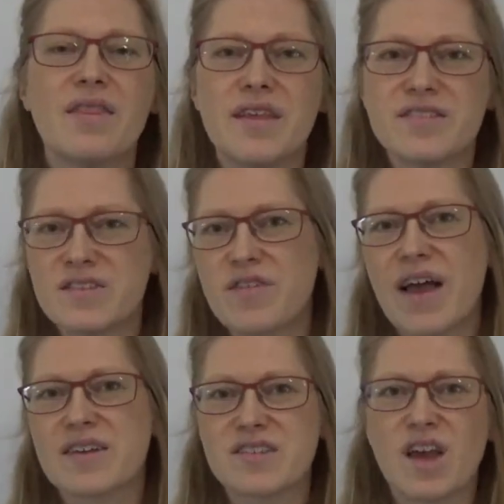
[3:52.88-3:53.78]
This
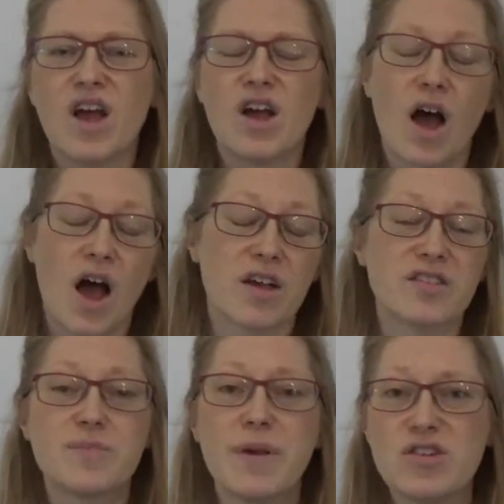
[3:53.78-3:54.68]
affects
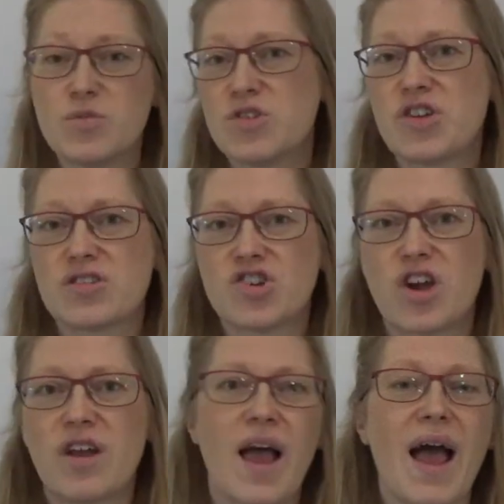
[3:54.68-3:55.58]
speech production
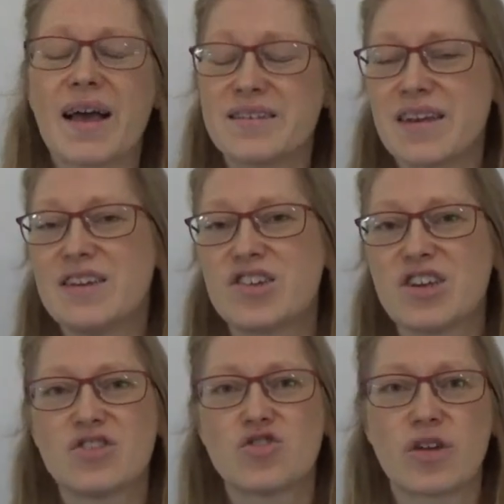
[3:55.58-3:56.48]
and eating
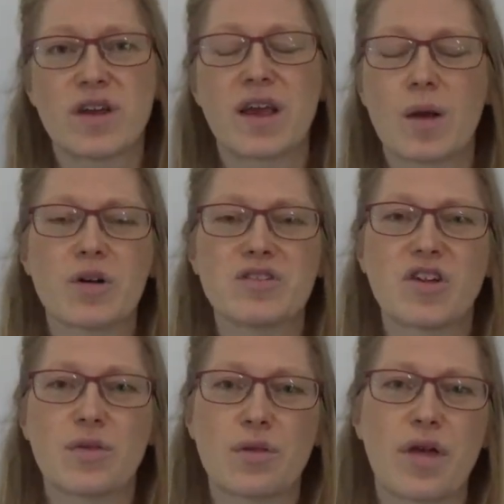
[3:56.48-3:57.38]
and drinking, amongst
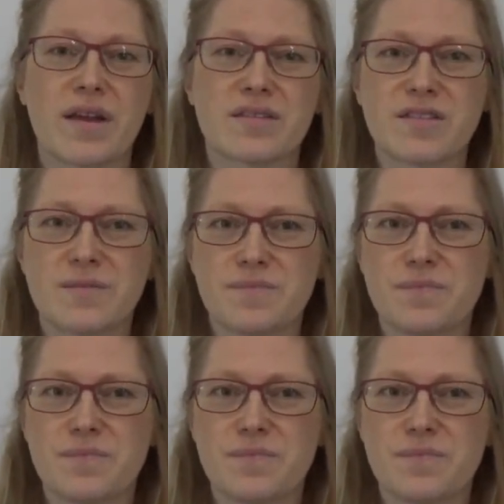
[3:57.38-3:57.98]
other things.